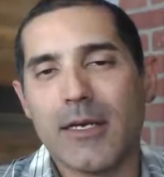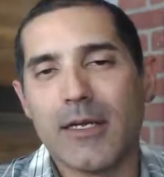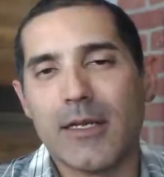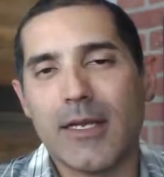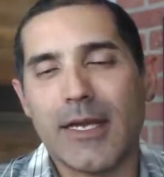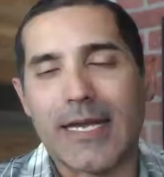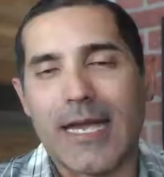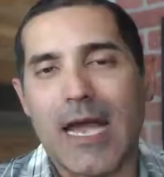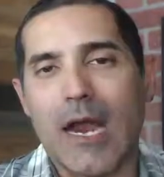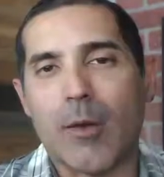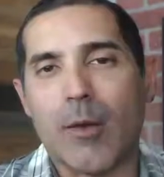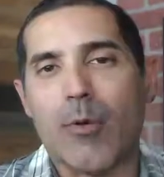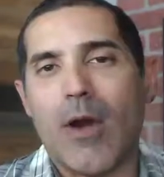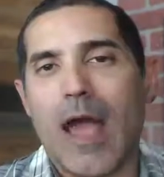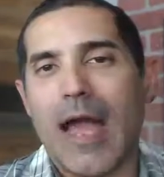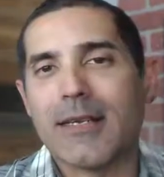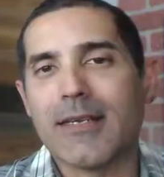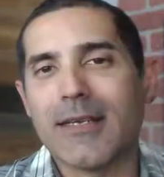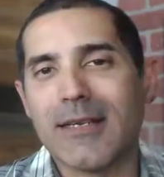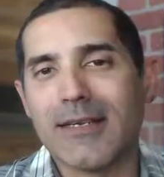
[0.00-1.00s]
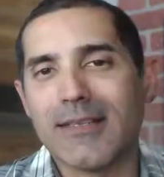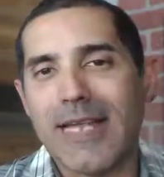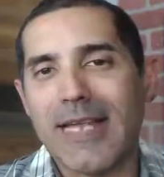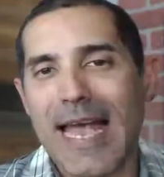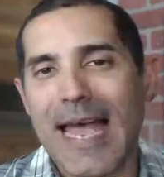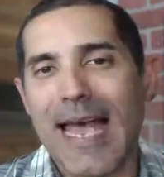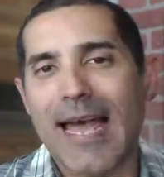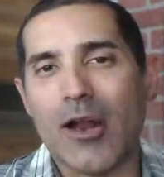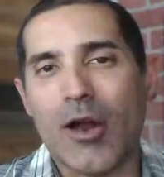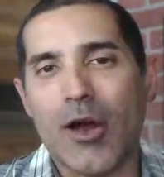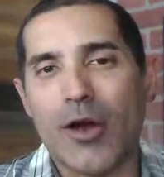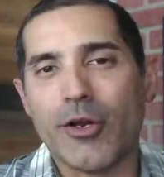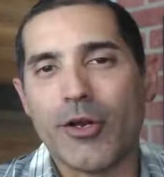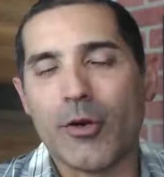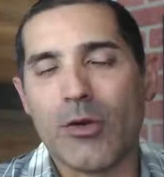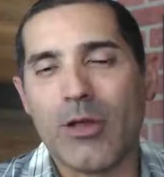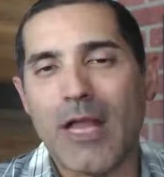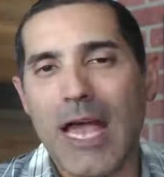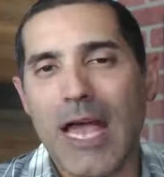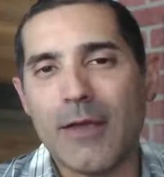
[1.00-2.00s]
that chiropractic has had on
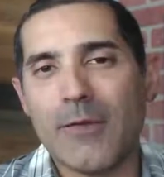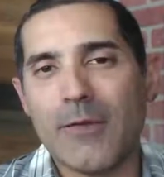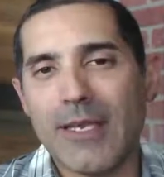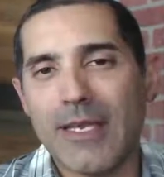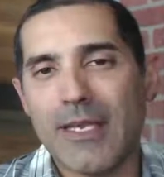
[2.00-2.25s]
your life